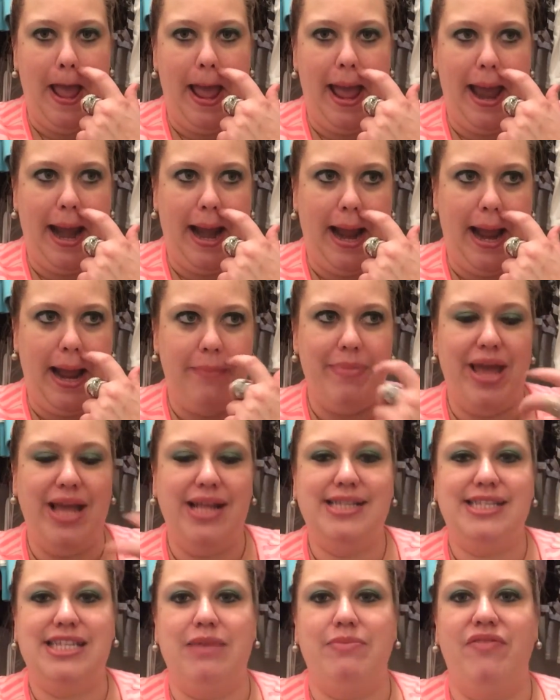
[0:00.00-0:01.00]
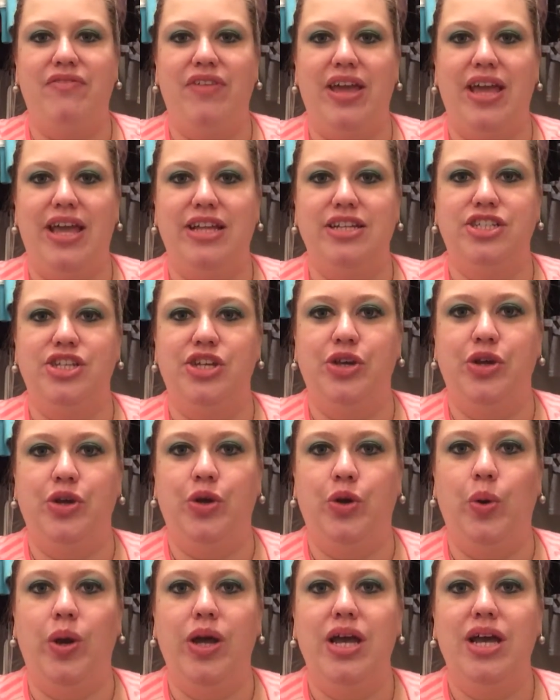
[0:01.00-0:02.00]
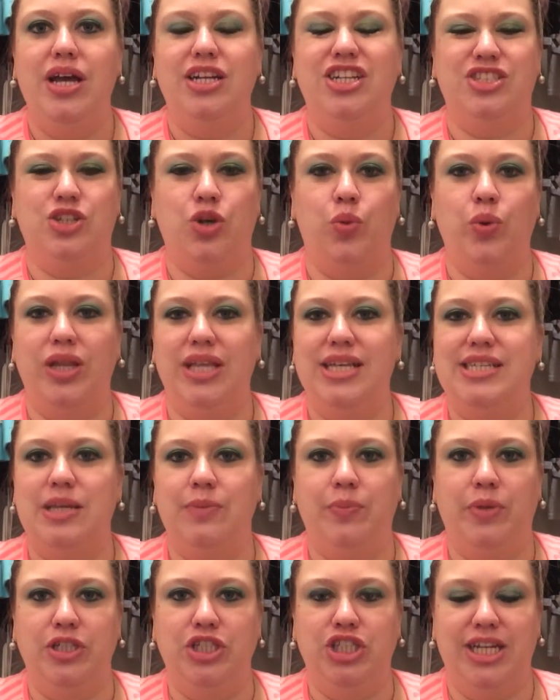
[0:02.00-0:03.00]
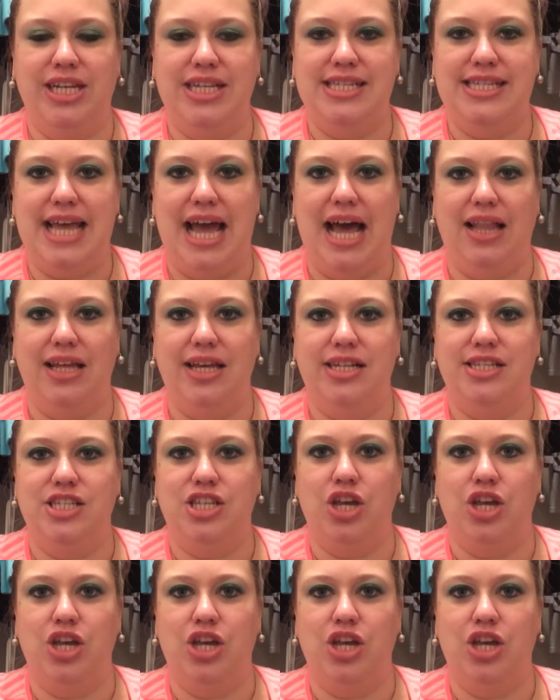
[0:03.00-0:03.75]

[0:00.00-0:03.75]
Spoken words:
and I made some of it into just a really simple chicken salad.